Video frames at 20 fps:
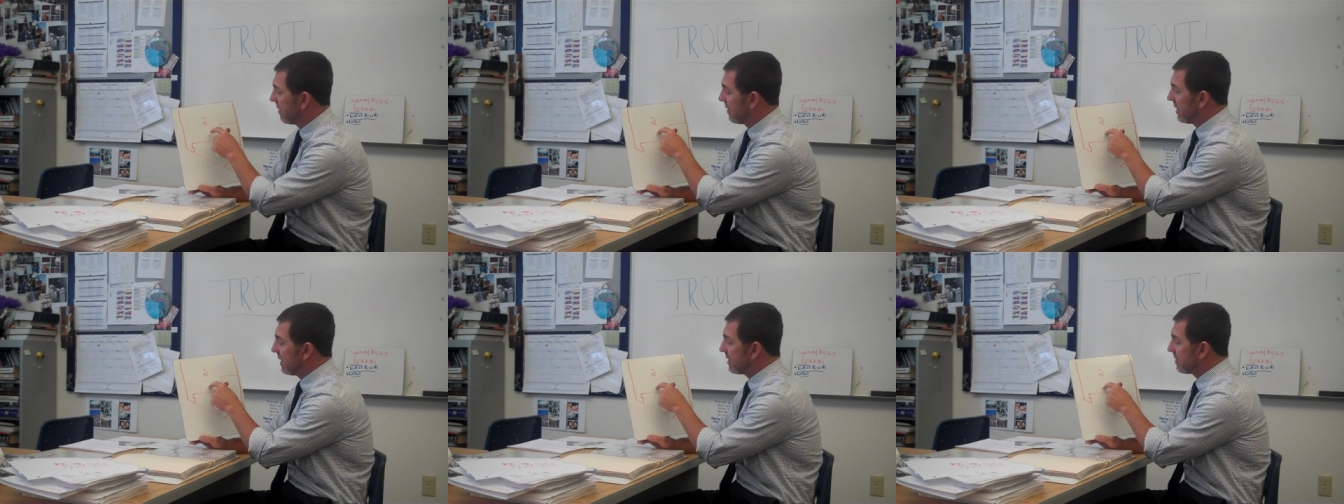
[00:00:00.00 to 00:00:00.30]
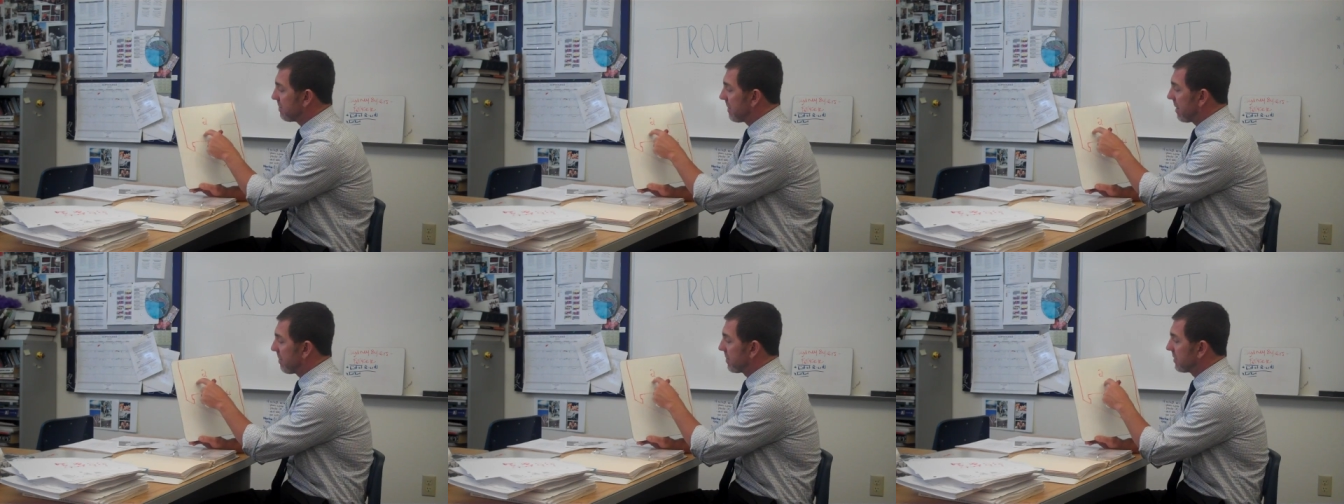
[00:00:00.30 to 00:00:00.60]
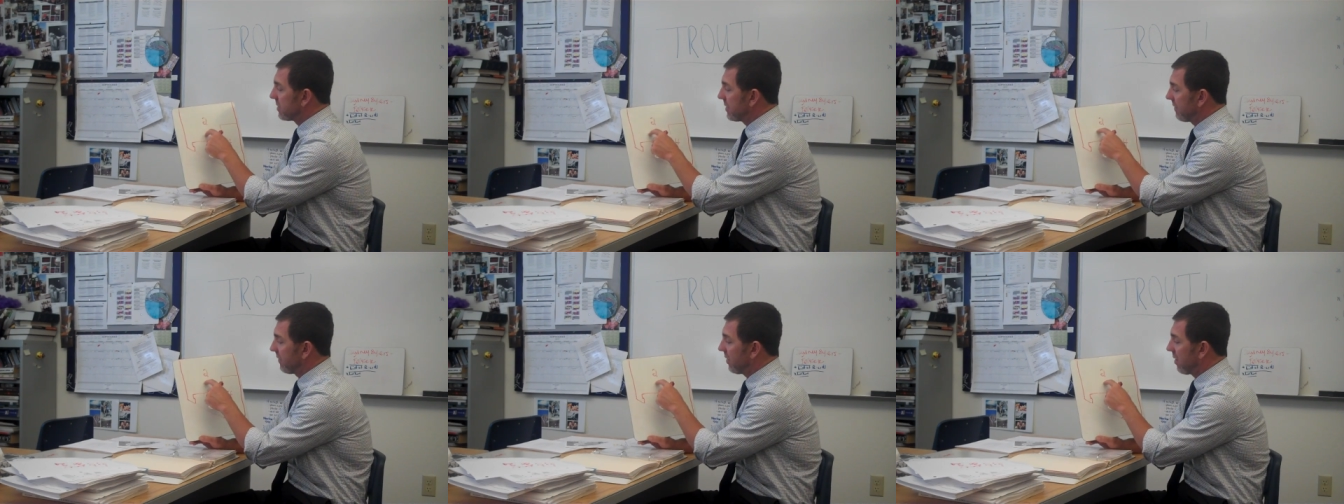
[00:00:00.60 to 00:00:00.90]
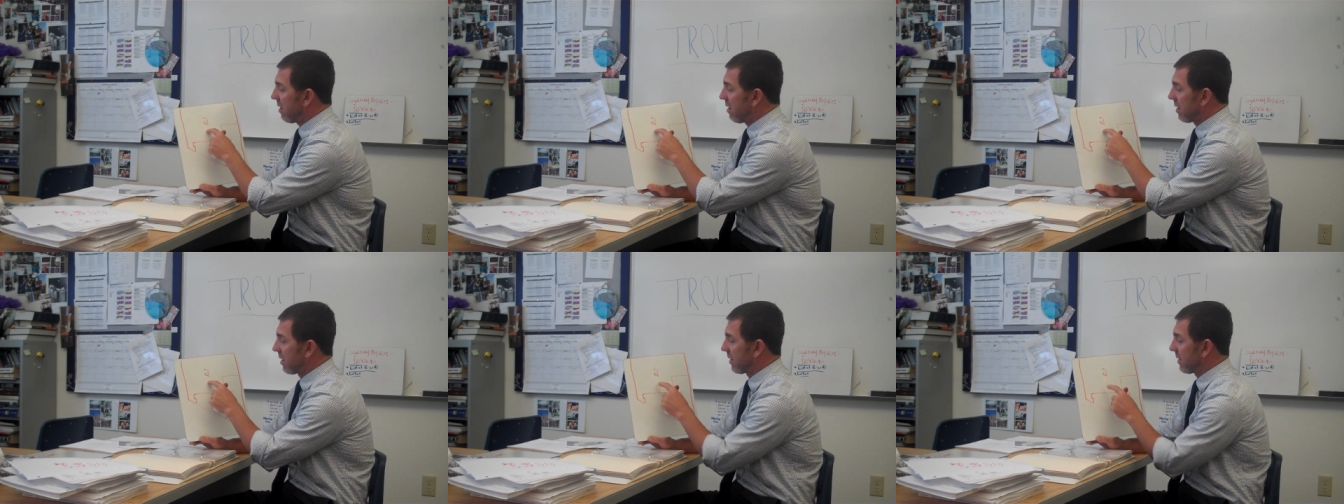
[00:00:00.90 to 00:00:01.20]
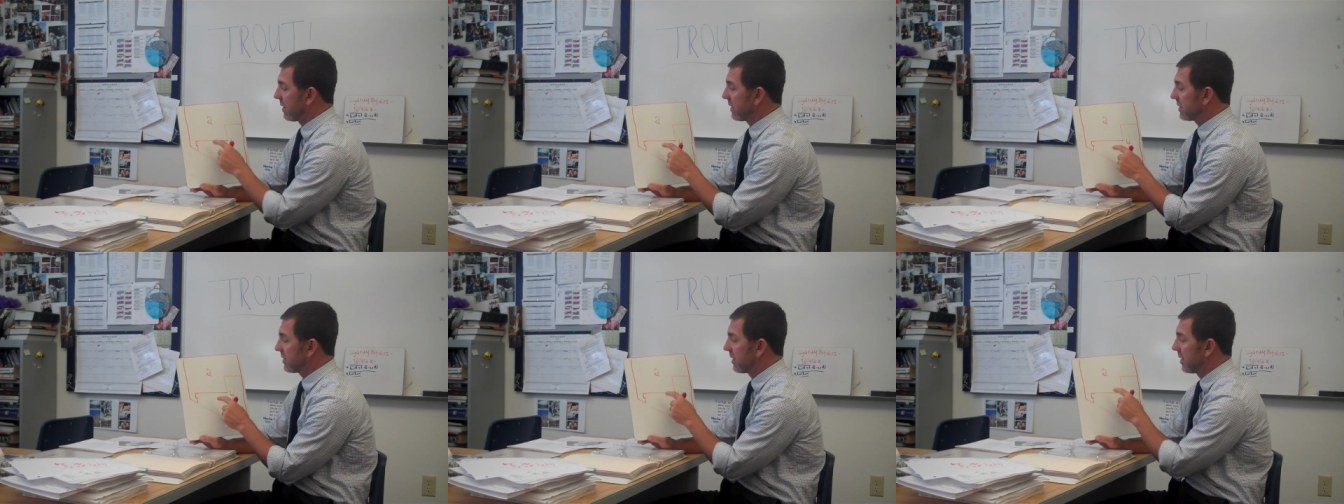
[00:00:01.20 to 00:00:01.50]
These members of
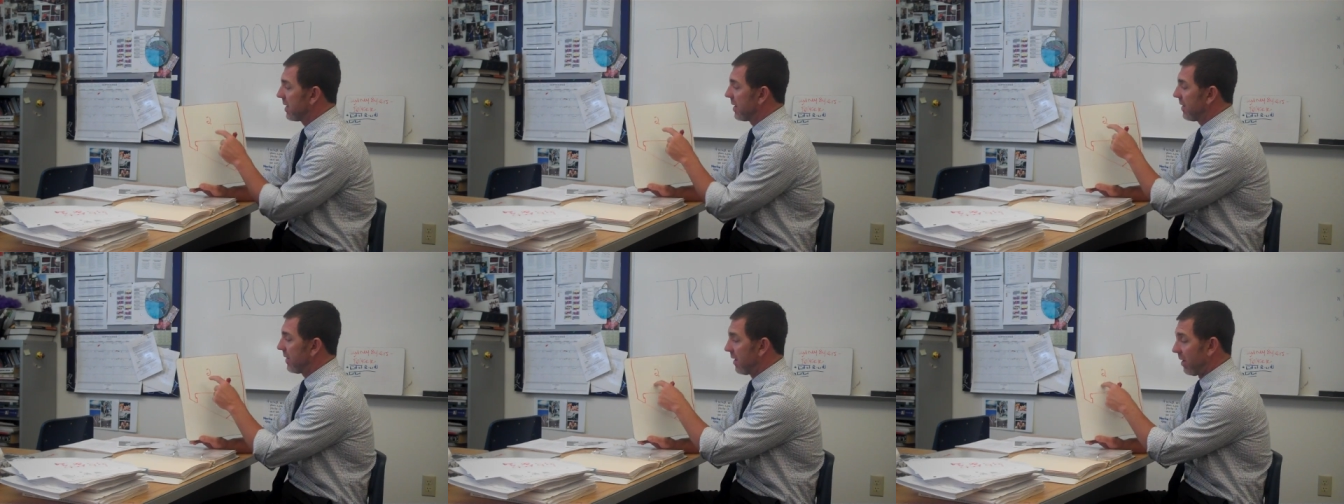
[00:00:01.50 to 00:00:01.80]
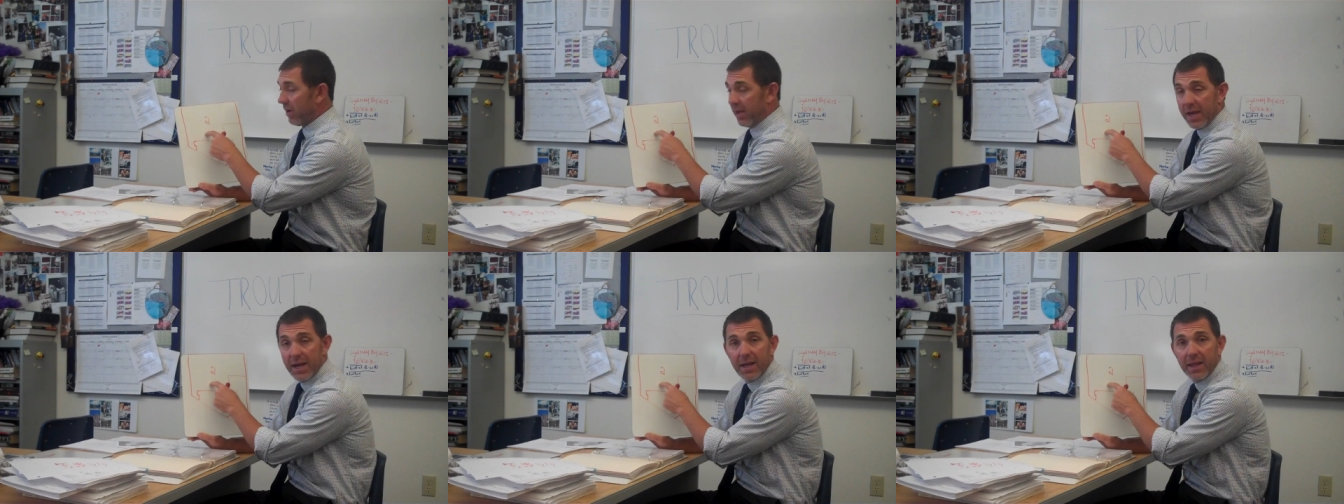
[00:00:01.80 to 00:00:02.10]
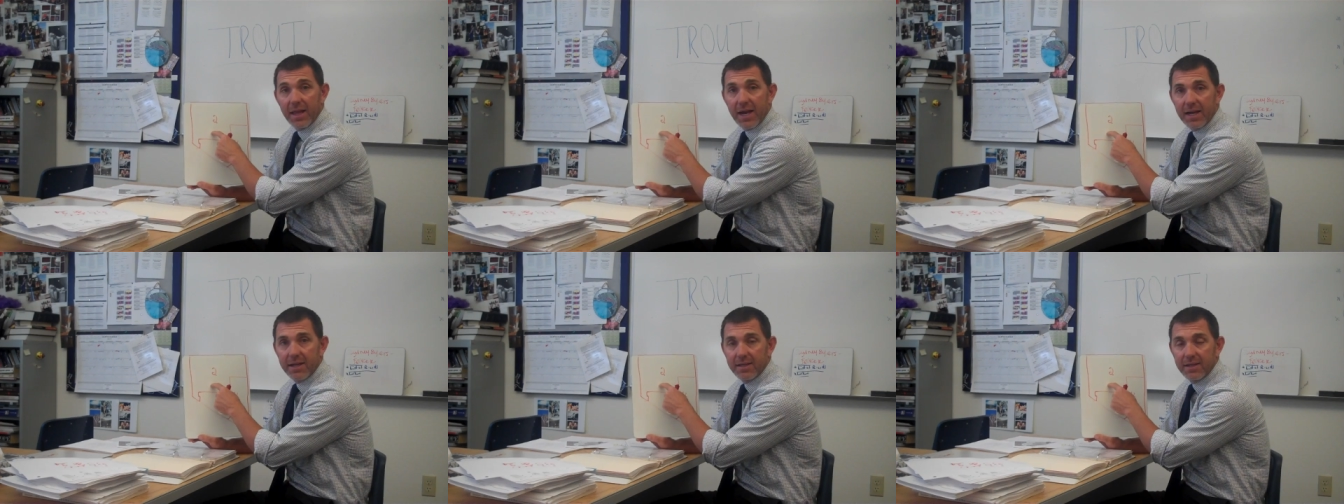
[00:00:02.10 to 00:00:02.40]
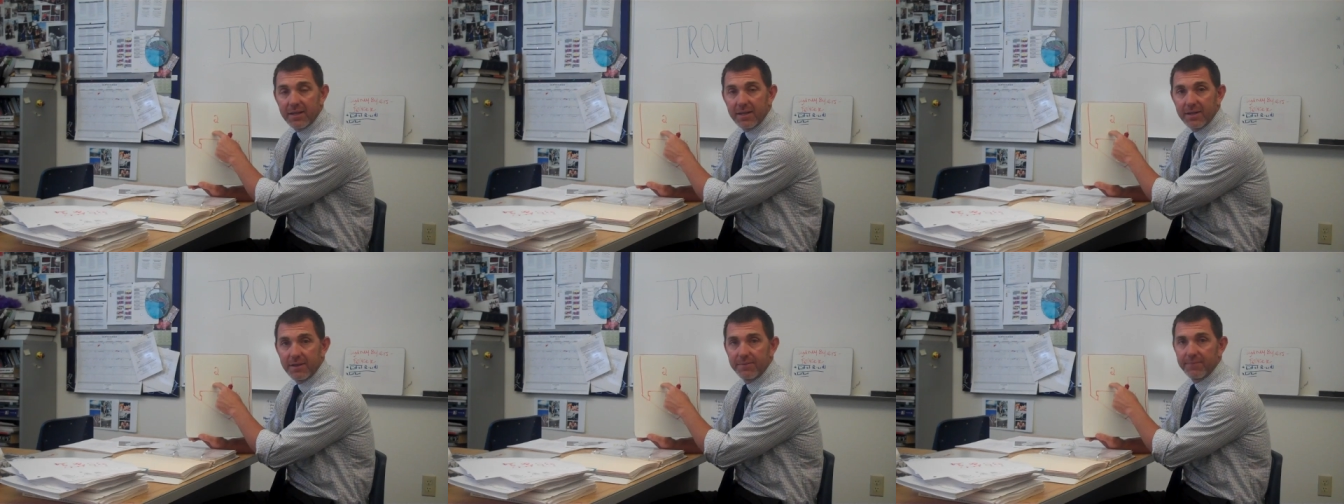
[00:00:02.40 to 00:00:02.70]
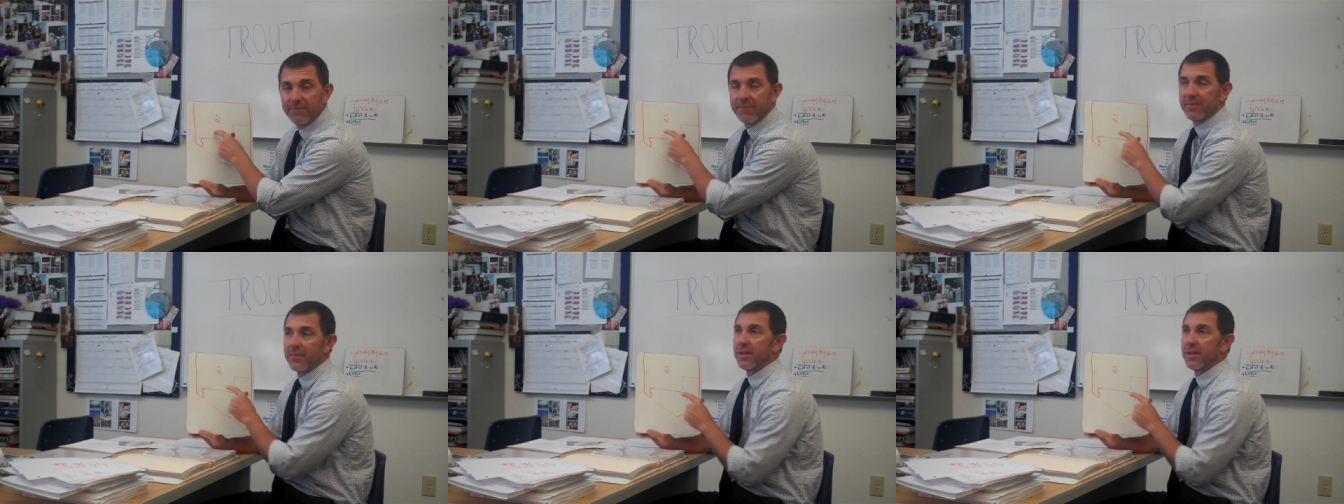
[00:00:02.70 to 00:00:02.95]
Congress, they'll get elected